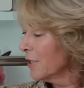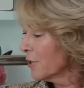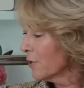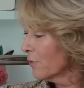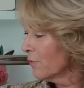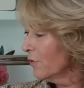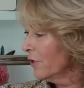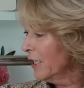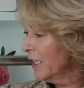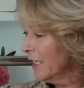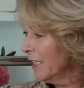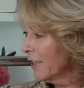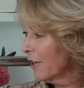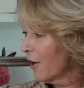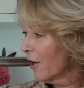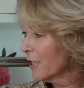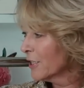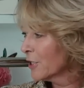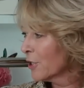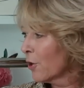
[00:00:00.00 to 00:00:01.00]
is a really
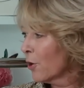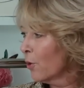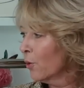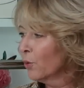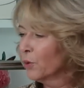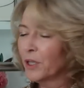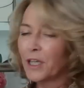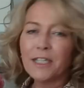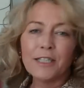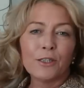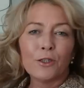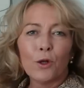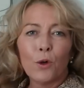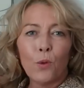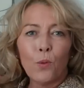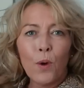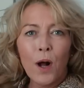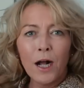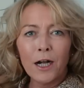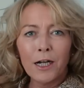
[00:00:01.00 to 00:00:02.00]
nice haul. There's
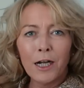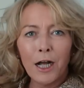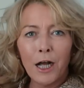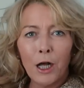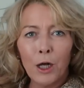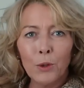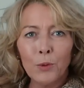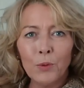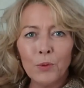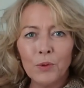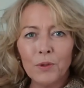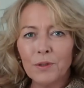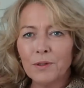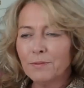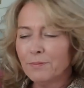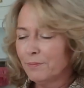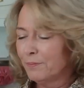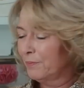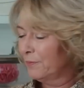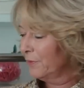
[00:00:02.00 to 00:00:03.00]
not one coat.
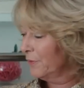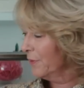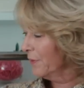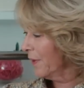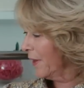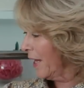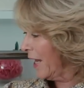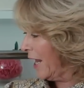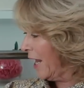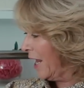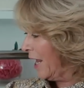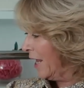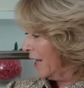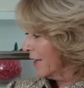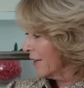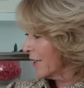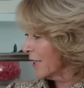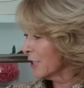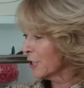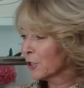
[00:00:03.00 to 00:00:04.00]

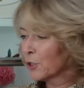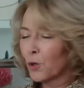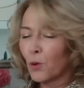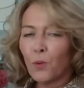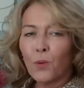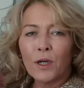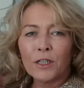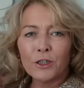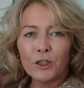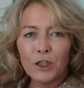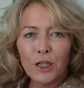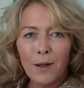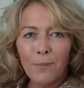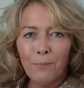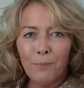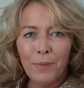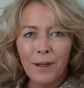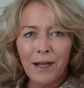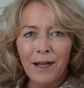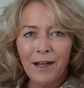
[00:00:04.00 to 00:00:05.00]
There's not one
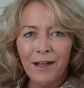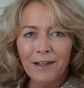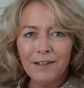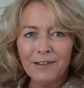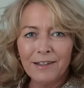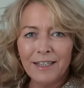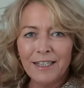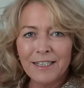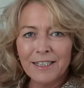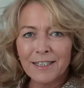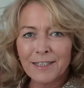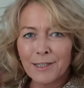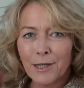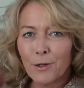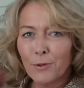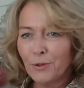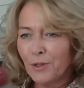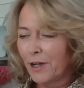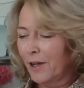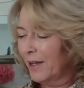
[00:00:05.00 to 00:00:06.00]
jumper. It's
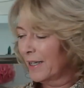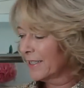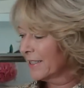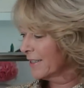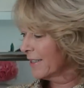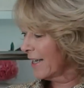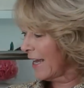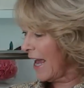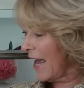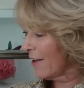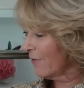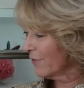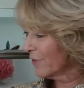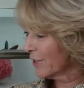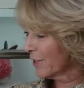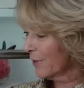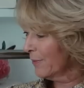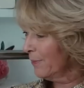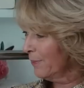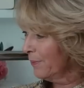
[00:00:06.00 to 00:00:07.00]
so nice to have
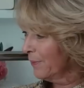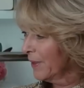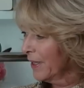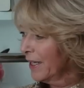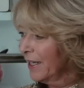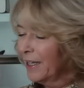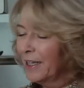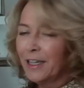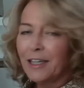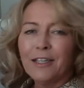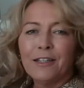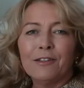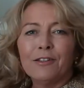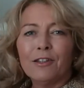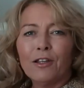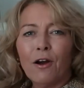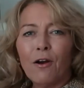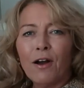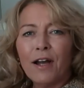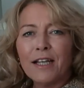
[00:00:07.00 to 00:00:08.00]
some
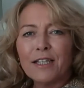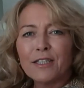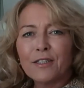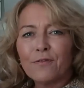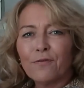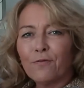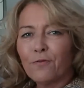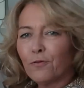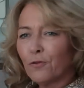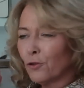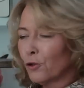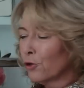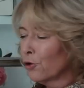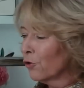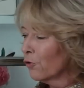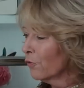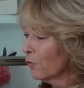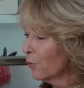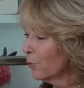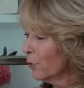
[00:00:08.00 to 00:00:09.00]
nice
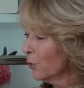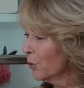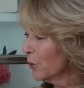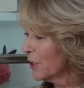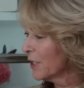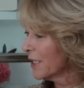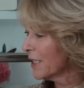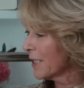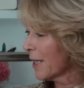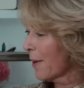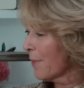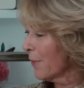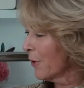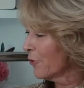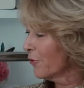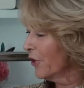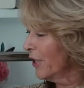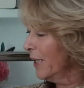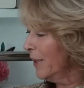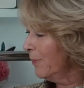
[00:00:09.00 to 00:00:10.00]
floral
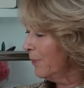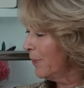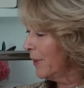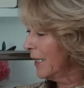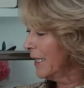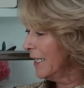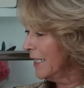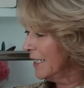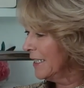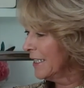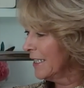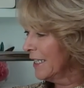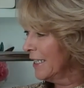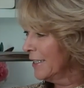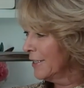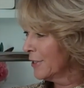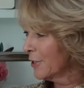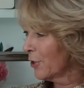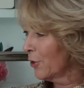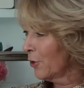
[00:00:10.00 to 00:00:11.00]
summery
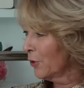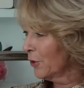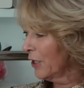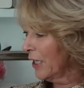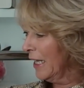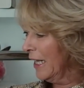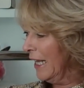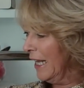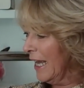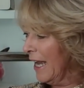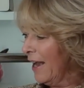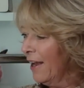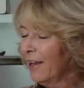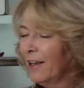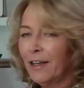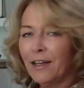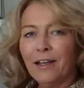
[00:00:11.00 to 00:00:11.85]
pieces on here.